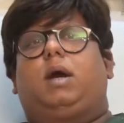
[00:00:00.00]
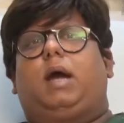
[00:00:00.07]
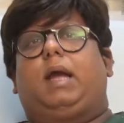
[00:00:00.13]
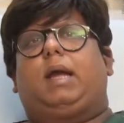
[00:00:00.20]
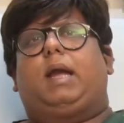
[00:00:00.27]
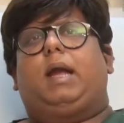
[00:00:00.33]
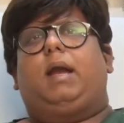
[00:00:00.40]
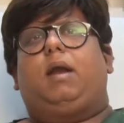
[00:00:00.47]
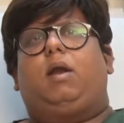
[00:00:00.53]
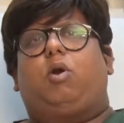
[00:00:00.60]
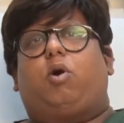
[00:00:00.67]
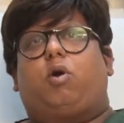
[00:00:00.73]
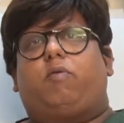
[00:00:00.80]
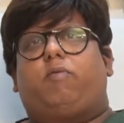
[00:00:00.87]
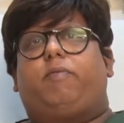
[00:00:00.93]
I gained a
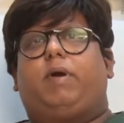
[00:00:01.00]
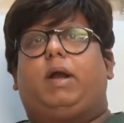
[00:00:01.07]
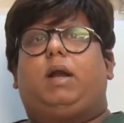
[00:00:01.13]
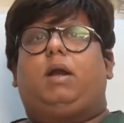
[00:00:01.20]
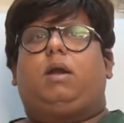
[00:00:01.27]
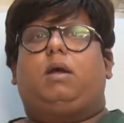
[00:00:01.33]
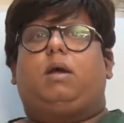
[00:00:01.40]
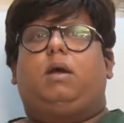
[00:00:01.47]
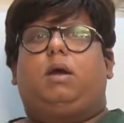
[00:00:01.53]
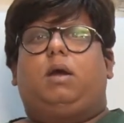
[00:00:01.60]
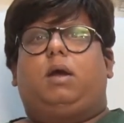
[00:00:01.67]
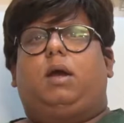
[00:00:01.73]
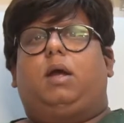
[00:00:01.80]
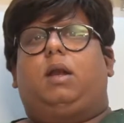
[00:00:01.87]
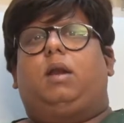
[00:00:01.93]
lot of weight
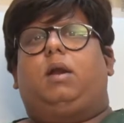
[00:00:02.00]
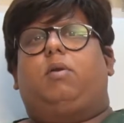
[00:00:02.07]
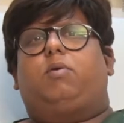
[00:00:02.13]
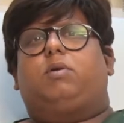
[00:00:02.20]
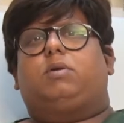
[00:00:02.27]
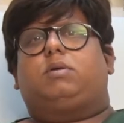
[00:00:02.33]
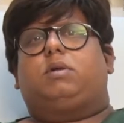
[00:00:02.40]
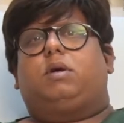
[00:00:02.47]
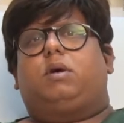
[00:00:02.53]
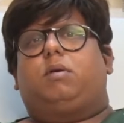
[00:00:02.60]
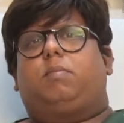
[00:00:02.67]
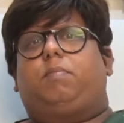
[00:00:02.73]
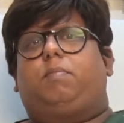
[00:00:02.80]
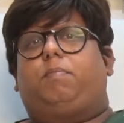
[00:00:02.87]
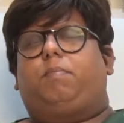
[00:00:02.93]
and it was
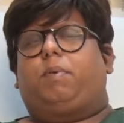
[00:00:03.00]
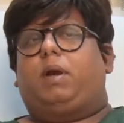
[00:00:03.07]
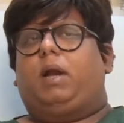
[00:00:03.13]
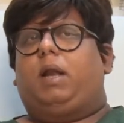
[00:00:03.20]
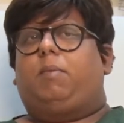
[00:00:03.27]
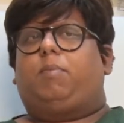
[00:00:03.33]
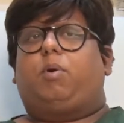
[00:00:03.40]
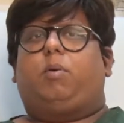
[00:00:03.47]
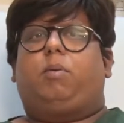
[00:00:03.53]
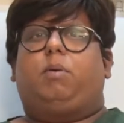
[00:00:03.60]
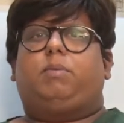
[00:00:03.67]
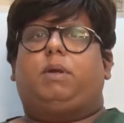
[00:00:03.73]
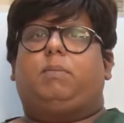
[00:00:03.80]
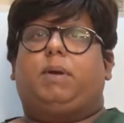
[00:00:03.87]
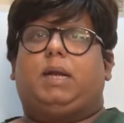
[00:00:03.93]
creating
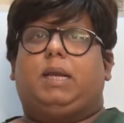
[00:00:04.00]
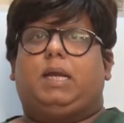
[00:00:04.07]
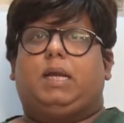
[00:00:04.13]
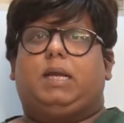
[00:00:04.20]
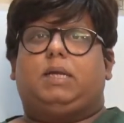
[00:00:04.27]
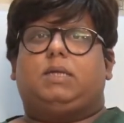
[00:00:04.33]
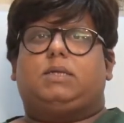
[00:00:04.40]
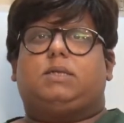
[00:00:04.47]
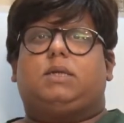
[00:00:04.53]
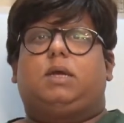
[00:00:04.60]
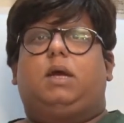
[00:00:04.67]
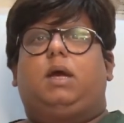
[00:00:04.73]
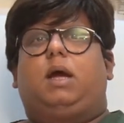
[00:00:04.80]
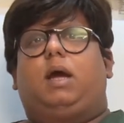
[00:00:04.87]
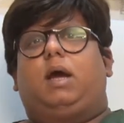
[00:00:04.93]
problems in my knees,
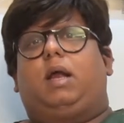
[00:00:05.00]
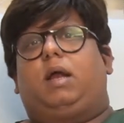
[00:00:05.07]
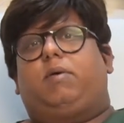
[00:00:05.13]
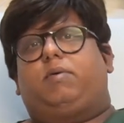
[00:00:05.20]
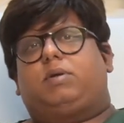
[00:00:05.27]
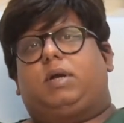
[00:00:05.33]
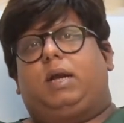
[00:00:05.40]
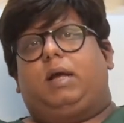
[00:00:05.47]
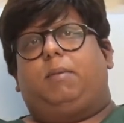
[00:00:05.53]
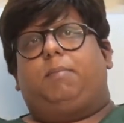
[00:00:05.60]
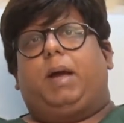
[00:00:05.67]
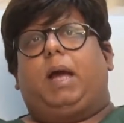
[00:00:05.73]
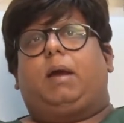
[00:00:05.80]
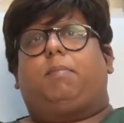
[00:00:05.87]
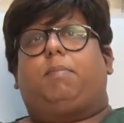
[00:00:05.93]
and I was getting a
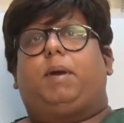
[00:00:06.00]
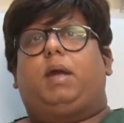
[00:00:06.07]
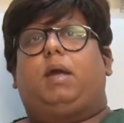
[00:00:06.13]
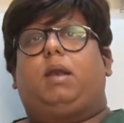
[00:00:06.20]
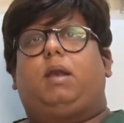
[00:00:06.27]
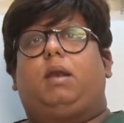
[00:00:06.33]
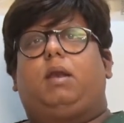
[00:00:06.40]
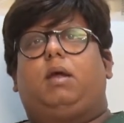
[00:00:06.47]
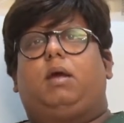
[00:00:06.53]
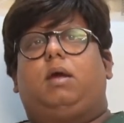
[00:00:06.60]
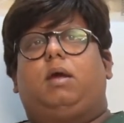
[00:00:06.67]
back pain.